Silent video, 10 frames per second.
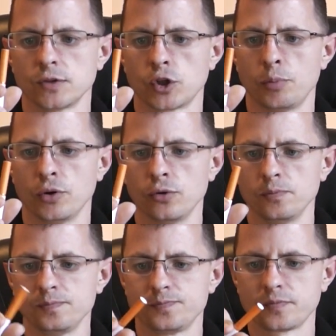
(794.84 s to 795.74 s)
Kaput.
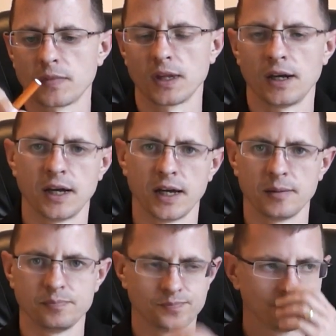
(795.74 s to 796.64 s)

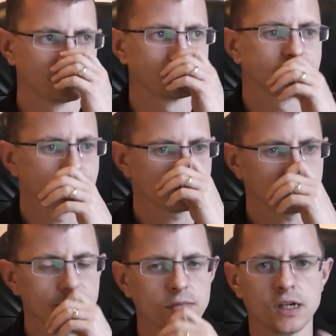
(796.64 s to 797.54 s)
Um,
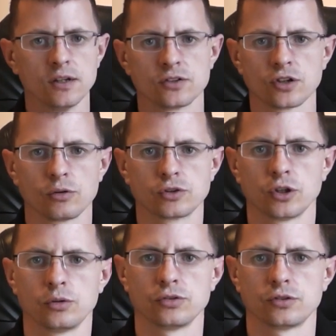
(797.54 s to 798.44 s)
so
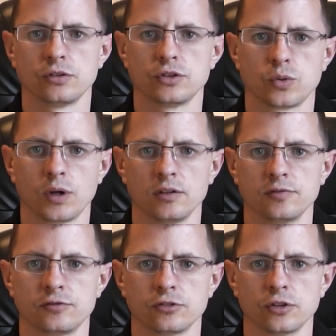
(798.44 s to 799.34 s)
two hundred and
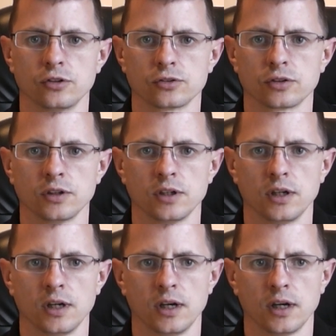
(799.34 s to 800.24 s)
twelve draws.
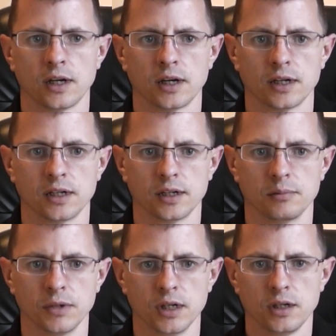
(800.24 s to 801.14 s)
Um,